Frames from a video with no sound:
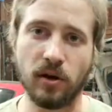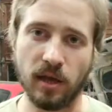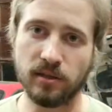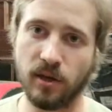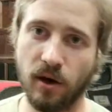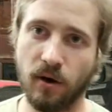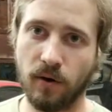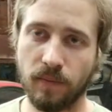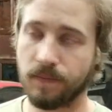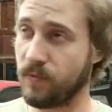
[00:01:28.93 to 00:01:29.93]
Okay,
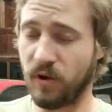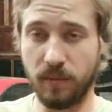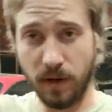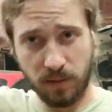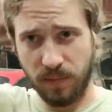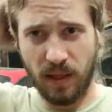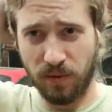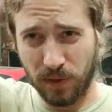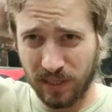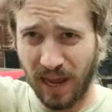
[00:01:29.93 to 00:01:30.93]
so for anybody,
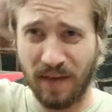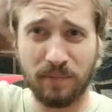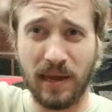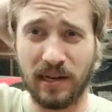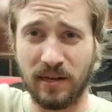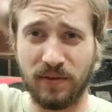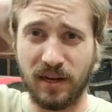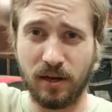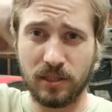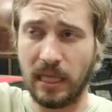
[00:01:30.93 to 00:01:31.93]
the reason I haven't made any
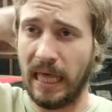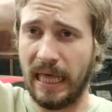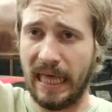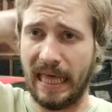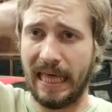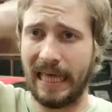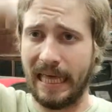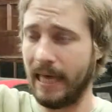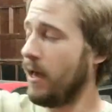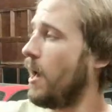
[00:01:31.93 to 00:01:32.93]
videos,
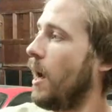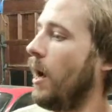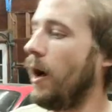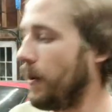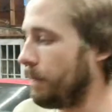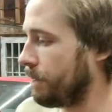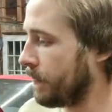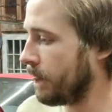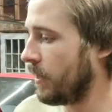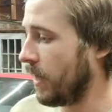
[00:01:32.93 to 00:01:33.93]

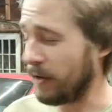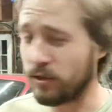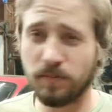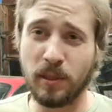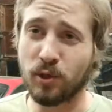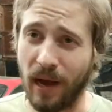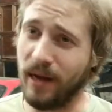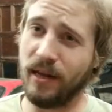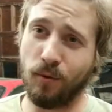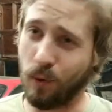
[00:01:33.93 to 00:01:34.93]
I've just been
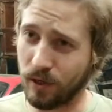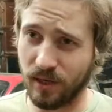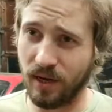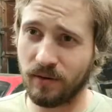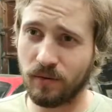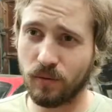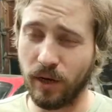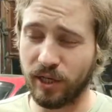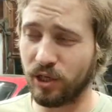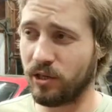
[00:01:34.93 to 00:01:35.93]
trying to get work done,
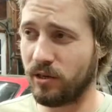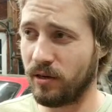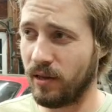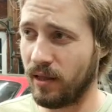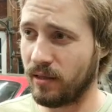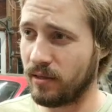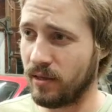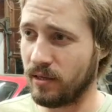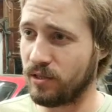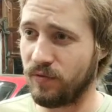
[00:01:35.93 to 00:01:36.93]
which
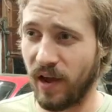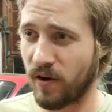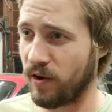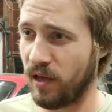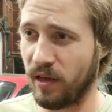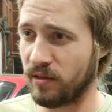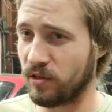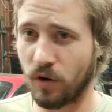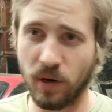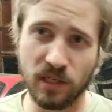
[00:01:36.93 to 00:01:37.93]
is varying
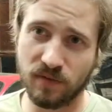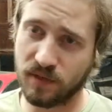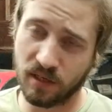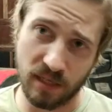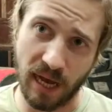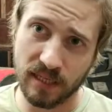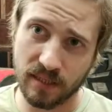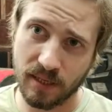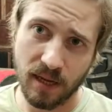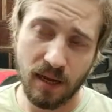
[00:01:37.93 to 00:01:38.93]
degrees of
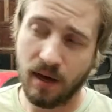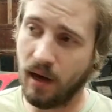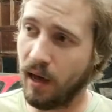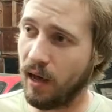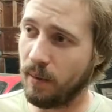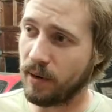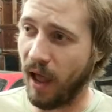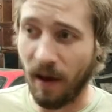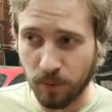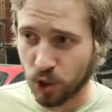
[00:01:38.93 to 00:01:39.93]
success. But I
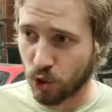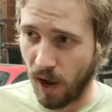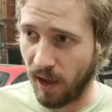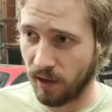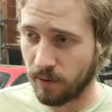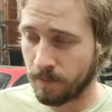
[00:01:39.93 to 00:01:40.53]
have been trying.